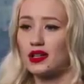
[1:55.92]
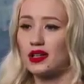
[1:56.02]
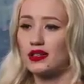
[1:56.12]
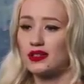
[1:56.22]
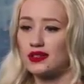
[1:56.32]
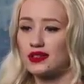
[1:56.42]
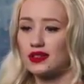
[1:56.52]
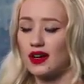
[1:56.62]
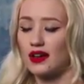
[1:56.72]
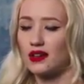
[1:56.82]
and
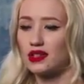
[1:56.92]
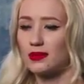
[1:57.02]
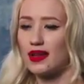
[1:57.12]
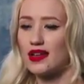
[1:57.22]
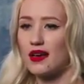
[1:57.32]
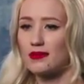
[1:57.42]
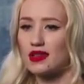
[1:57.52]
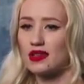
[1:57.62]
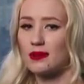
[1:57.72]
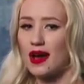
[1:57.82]
I got to
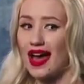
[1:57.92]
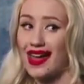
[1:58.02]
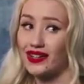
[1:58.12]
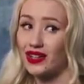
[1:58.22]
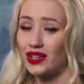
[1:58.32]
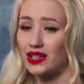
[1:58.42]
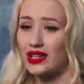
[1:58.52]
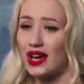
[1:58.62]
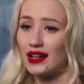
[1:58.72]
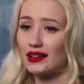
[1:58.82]
Miami at about 8 o'clock at
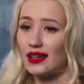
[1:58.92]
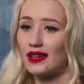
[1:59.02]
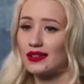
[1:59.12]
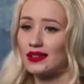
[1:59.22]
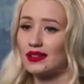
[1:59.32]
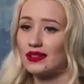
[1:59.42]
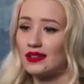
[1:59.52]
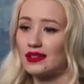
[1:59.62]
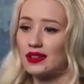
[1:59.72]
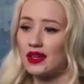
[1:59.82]
night. I landed
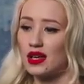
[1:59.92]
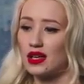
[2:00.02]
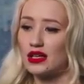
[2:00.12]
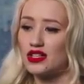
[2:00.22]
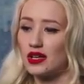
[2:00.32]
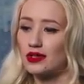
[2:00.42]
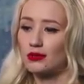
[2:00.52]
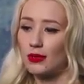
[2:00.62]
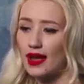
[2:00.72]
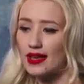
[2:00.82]
and it had just
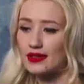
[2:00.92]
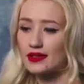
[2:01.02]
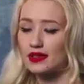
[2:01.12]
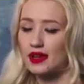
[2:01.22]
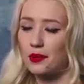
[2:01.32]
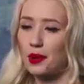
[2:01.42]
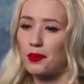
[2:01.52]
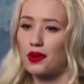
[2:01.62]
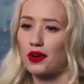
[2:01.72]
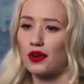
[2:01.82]
rained, and I
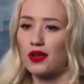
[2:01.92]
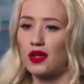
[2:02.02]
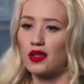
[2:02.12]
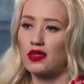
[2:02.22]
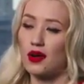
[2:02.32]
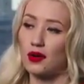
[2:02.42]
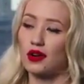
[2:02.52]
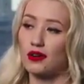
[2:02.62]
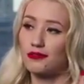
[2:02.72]
remember there were